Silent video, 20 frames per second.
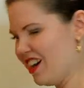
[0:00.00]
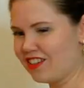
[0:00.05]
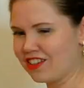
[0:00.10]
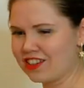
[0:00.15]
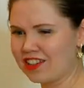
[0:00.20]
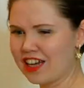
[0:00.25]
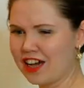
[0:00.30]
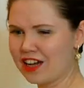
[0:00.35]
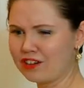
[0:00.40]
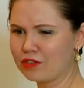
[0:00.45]

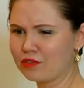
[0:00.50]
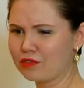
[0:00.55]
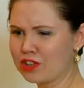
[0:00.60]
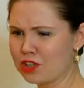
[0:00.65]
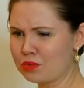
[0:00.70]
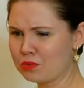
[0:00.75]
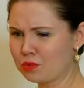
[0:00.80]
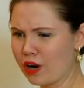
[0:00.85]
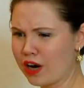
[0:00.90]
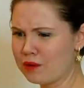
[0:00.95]
sound of the
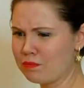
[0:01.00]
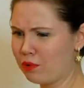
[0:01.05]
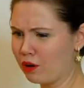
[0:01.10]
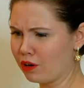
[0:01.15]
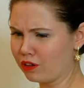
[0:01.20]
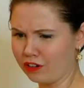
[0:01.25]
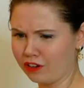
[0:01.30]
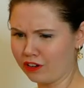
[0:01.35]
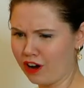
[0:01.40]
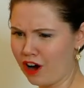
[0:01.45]
spray
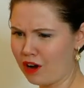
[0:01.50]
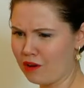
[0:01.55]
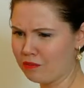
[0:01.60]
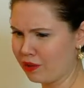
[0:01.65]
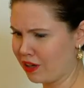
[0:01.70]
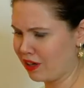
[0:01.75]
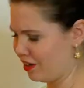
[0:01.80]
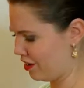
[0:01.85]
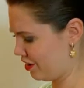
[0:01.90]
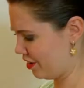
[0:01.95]
bottle can't
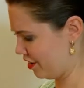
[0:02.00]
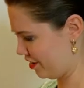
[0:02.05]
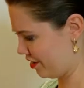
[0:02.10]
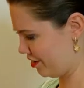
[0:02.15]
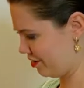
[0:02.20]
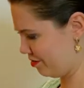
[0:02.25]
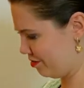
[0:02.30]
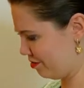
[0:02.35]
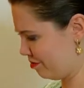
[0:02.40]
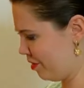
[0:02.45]
be
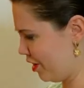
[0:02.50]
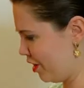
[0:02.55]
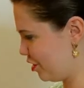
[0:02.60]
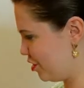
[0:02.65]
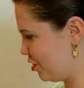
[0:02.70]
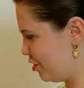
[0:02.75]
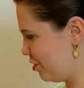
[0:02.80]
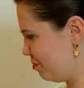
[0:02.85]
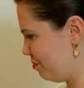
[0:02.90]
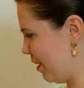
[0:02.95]

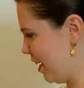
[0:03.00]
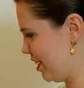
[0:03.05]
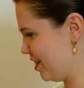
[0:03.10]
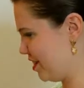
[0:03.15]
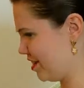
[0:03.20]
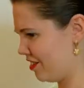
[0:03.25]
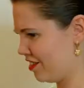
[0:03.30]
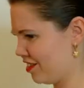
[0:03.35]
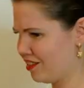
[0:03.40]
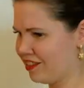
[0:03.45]
much better
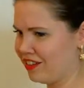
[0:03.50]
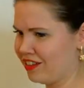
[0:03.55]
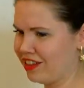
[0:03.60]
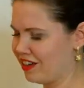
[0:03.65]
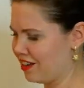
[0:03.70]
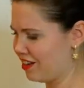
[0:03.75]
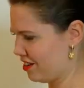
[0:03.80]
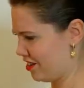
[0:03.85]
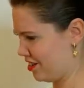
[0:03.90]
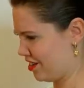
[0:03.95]
than the
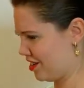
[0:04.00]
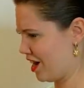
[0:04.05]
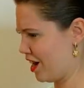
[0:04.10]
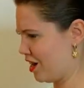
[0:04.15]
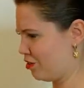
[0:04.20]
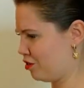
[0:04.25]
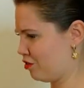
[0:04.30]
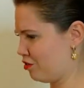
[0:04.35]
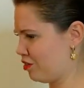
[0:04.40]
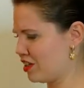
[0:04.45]

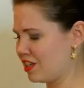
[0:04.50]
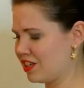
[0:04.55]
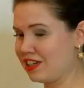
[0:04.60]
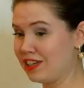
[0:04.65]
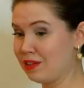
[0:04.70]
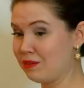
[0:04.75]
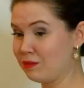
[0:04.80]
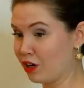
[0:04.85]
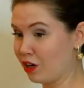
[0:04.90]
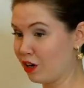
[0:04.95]
sound of the
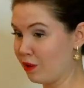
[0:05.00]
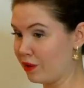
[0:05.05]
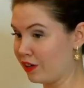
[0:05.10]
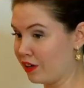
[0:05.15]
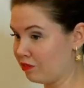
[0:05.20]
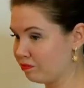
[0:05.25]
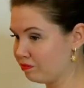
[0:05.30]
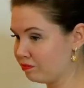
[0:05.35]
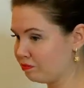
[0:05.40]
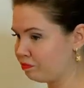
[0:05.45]
steamer
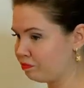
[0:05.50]
going.